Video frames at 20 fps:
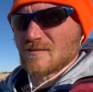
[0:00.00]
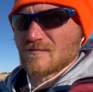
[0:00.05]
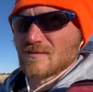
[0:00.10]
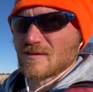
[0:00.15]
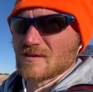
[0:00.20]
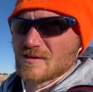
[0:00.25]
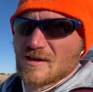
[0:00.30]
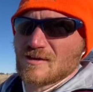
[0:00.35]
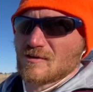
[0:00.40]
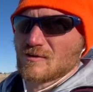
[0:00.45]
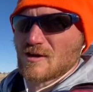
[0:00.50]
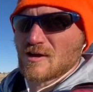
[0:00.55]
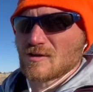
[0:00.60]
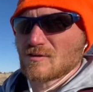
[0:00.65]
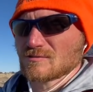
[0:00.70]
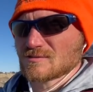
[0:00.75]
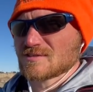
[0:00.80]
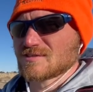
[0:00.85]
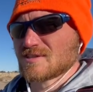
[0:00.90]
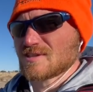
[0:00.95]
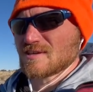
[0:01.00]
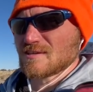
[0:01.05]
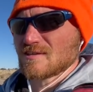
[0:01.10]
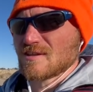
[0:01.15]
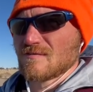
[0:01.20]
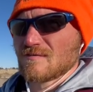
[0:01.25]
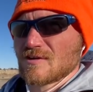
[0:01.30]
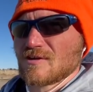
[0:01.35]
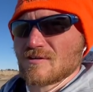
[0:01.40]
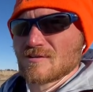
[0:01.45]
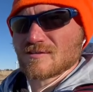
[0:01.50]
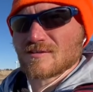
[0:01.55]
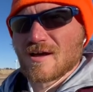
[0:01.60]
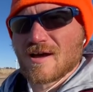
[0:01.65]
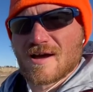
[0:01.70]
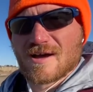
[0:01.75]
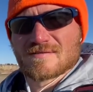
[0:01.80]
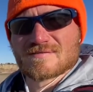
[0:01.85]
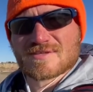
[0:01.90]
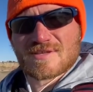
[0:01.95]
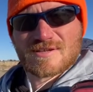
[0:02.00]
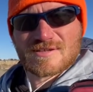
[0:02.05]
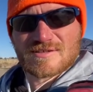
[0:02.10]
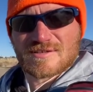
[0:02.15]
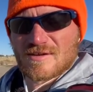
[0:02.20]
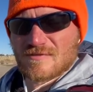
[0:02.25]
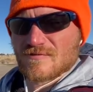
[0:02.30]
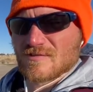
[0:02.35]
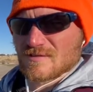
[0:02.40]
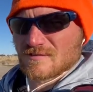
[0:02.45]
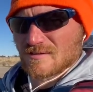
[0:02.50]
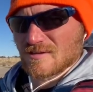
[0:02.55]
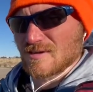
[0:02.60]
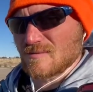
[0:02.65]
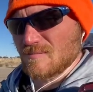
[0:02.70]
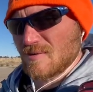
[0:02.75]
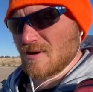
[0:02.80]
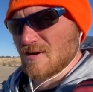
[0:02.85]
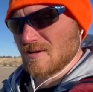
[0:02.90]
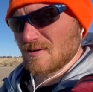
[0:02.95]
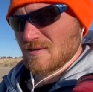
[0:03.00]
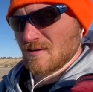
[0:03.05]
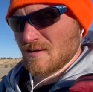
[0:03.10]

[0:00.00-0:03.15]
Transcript: Like, I don't see living our lives any differently, but